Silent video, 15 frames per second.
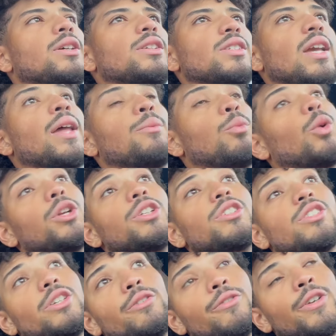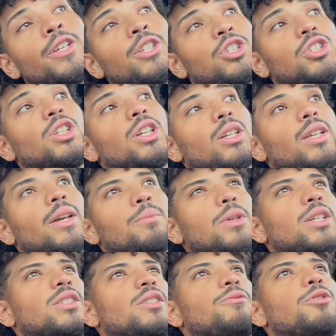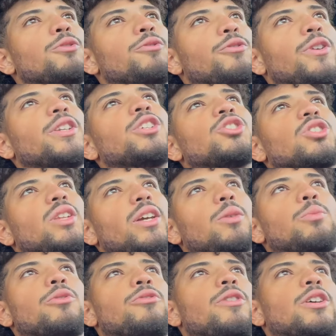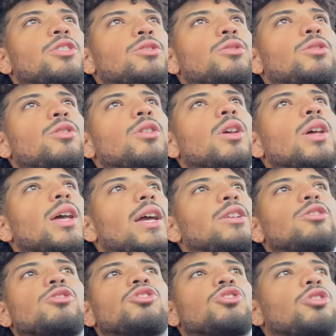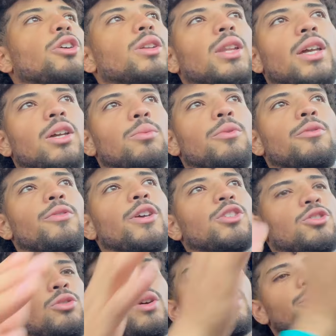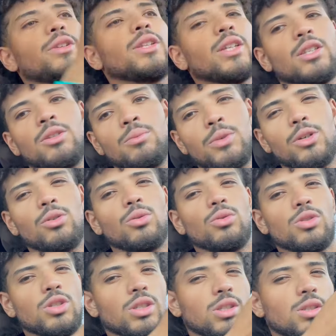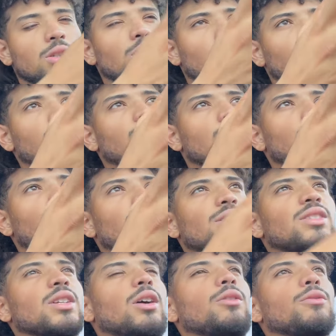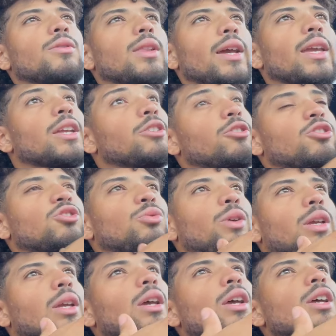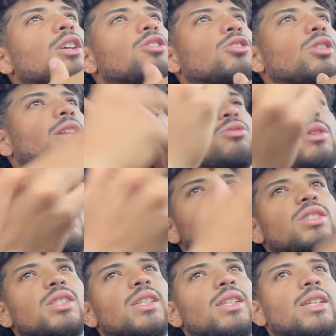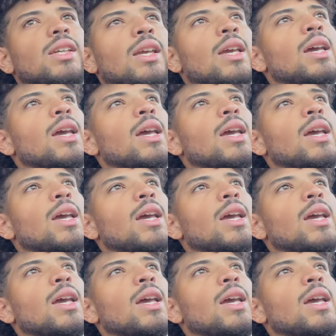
And what does their finish look like? Because if you finish like a professional and you start like a professional, everything in the middle will just, do itself, like in your swing. So that's what I was thinking.